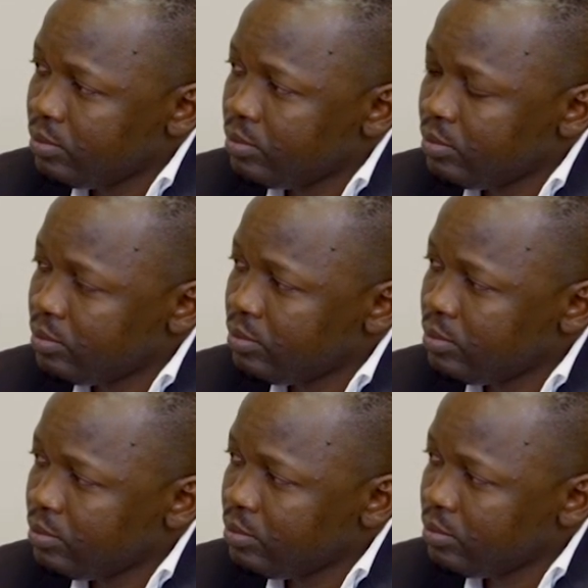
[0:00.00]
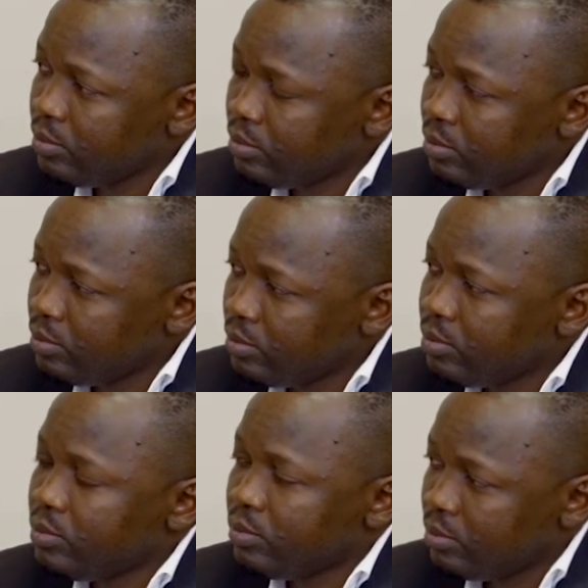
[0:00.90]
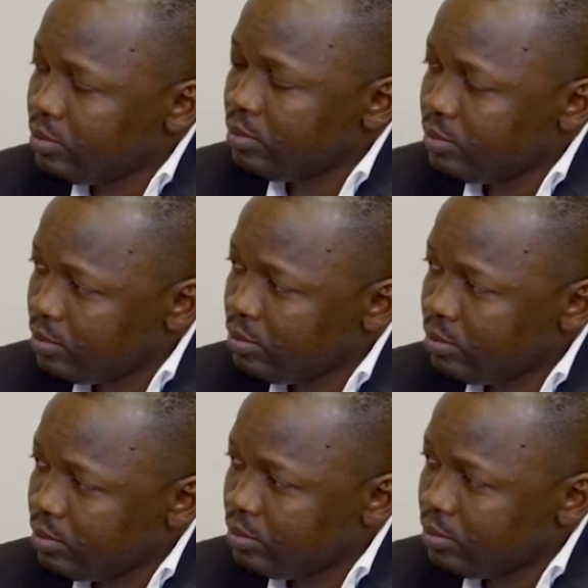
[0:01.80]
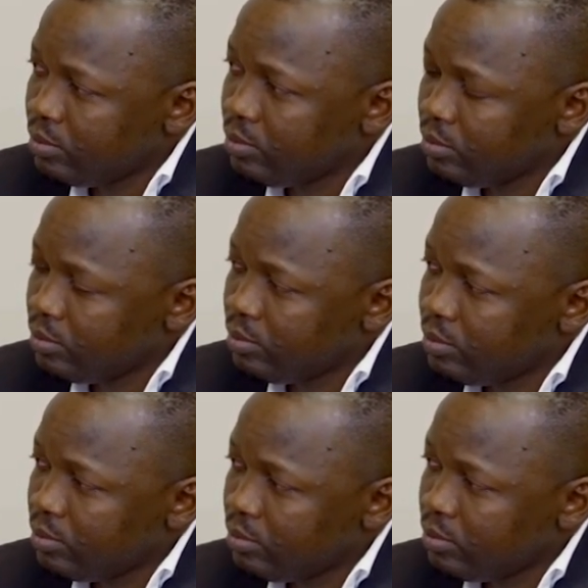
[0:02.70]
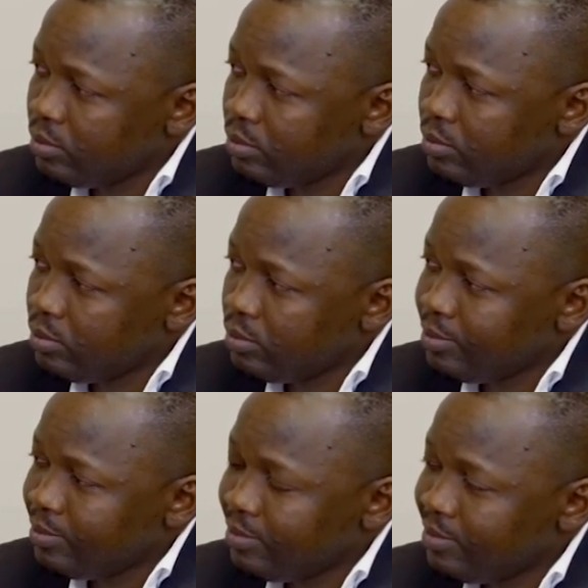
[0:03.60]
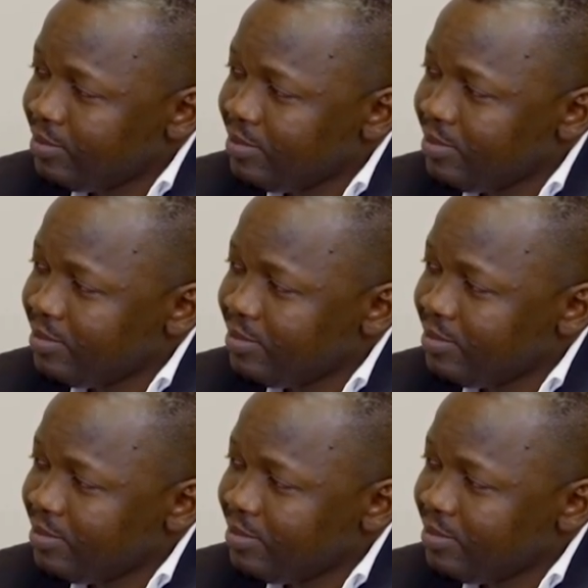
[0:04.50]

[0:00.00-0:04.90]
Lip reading: (not speaking)